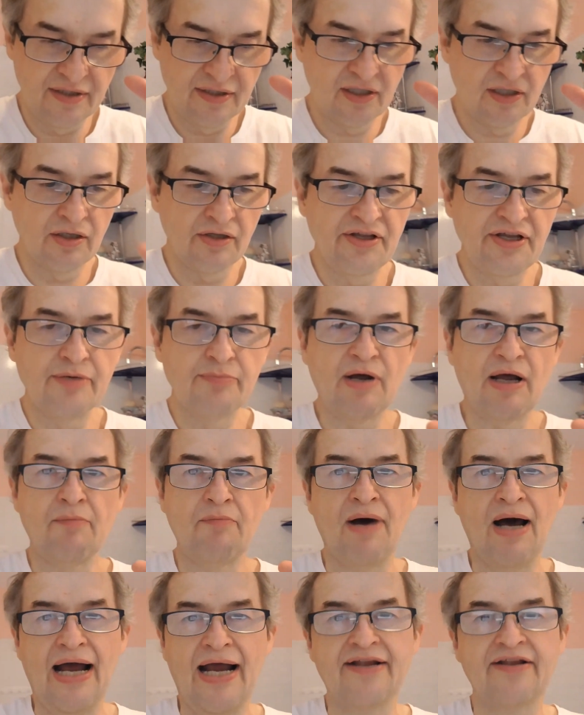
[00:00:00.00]
clear my
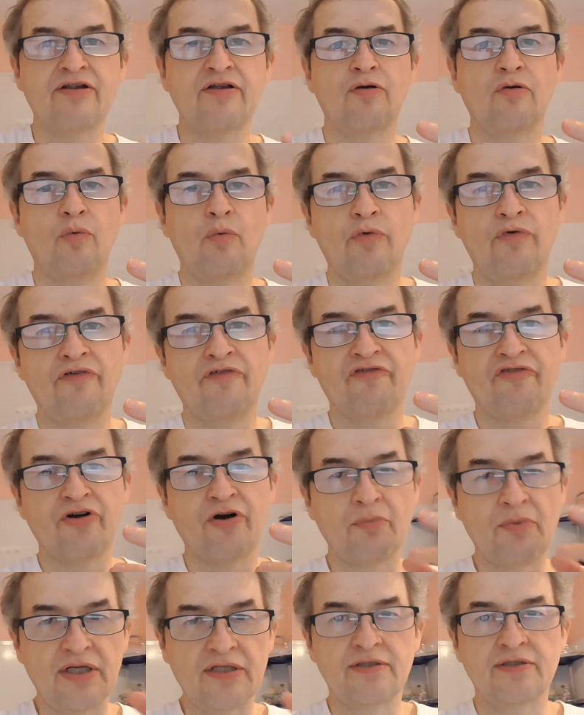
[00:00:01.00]
mind
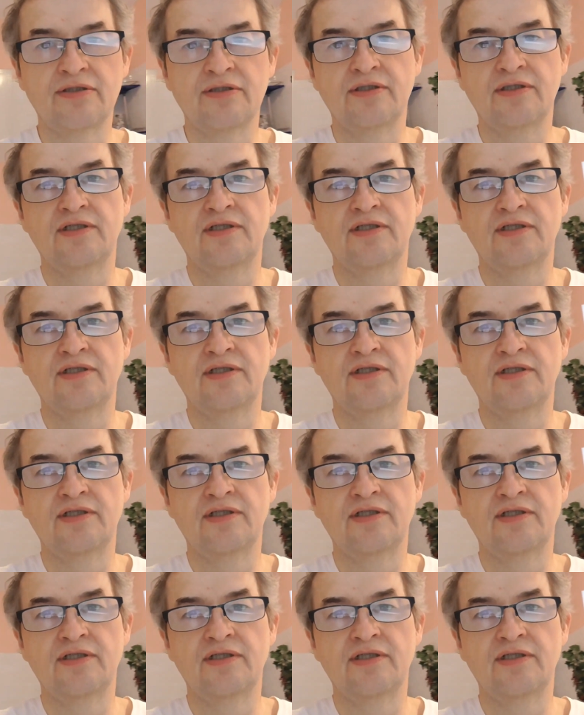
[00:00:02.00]
from it,